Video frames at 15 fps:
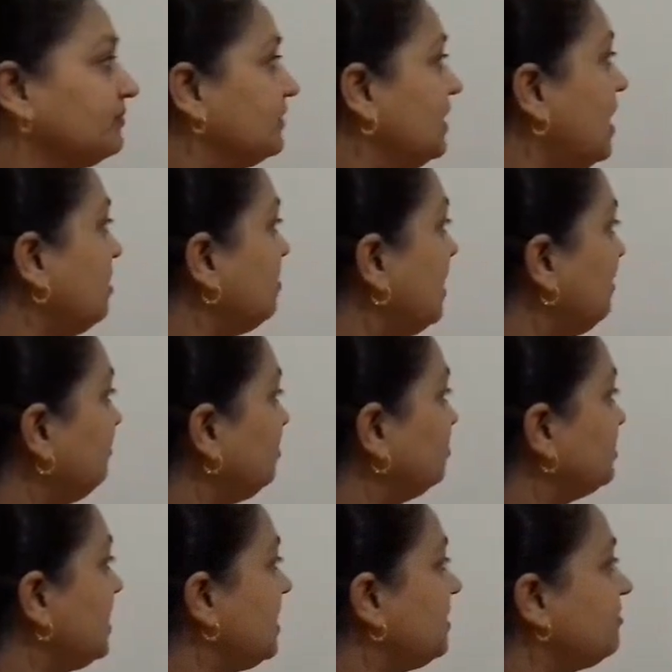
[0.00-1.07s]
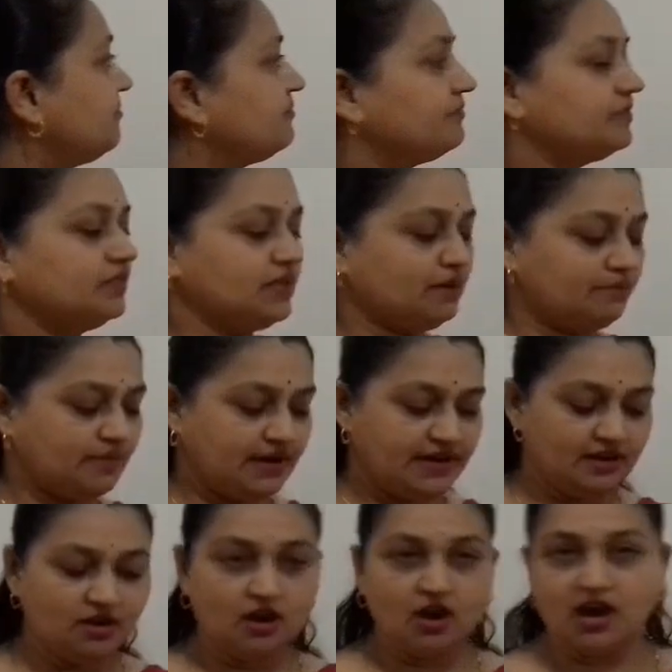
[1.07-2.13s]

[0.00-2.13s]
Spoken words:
Now come to the numbering